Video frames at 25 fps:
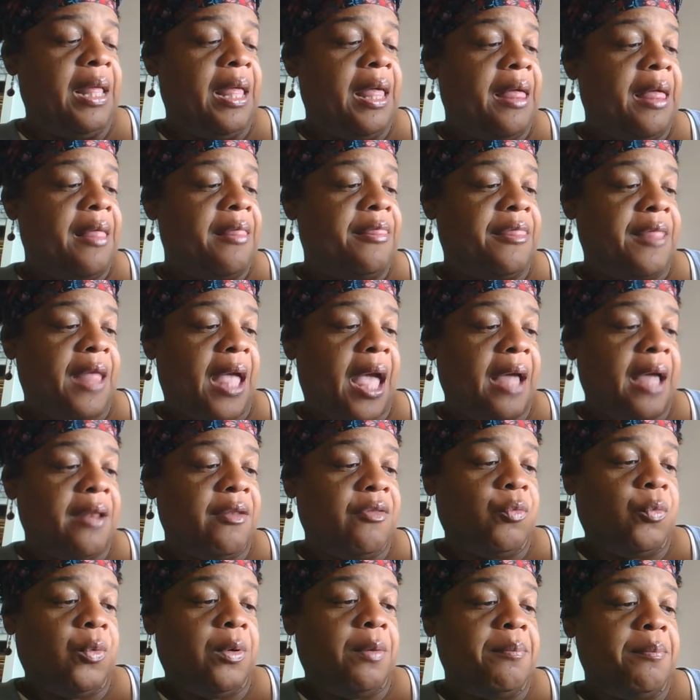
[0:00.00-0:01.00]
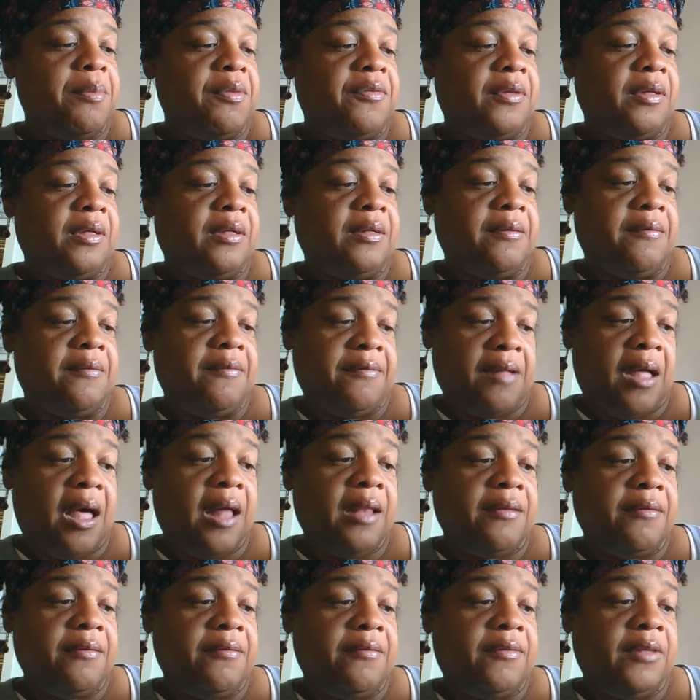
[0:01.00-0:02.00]
That is where Mr.
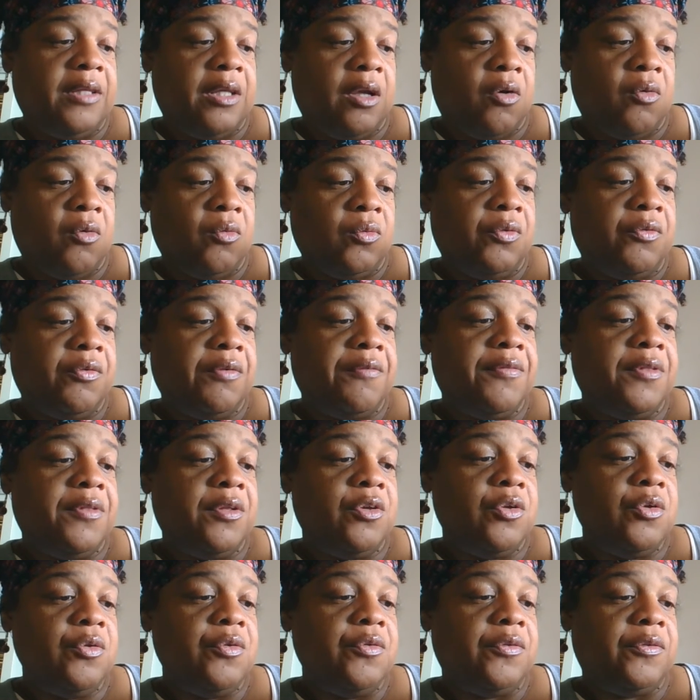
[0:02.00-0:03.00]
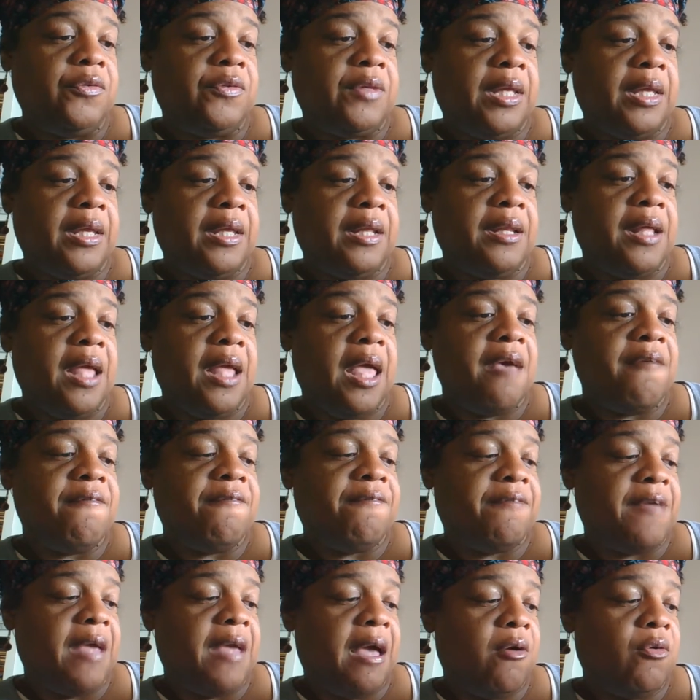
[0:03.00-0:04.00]
Gonzalez, the owner of the newsstand,
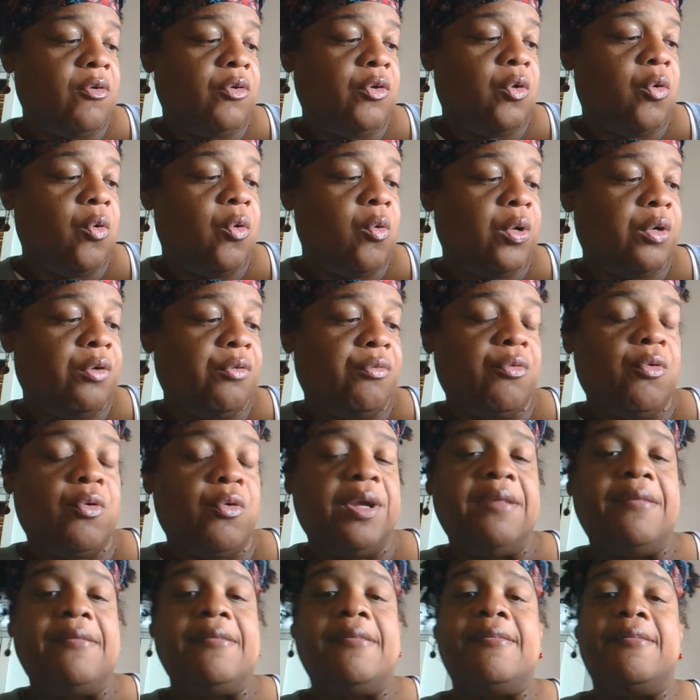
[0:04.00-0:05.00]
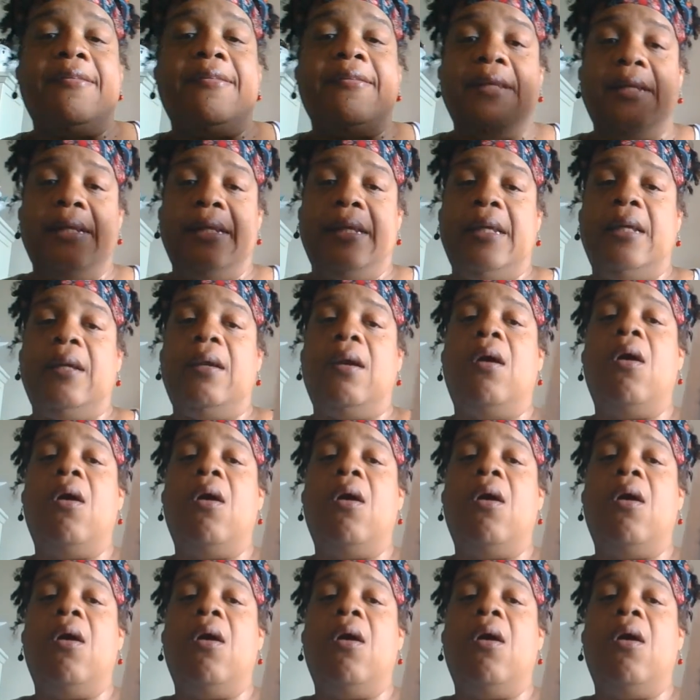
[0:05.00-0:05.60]
found Corduroy sitting